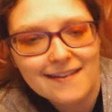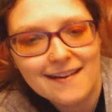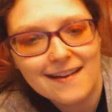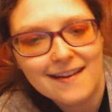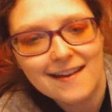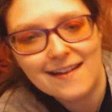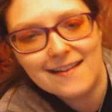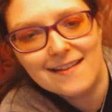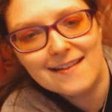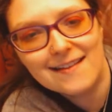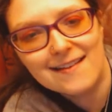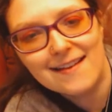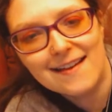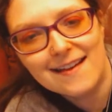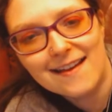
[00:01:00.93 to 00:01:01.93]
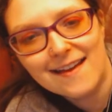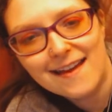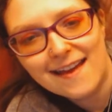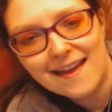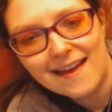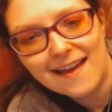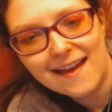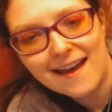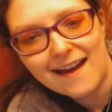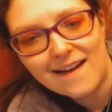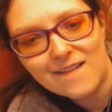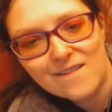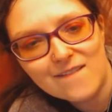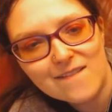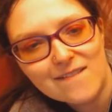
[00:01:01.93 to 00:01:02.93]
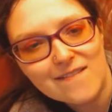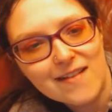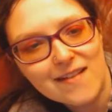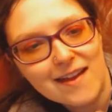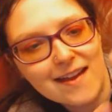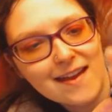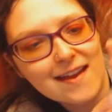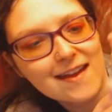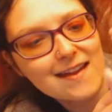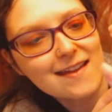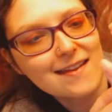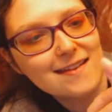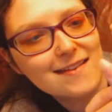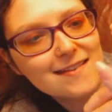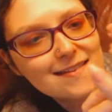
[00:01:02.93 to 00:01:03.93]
And her outfit.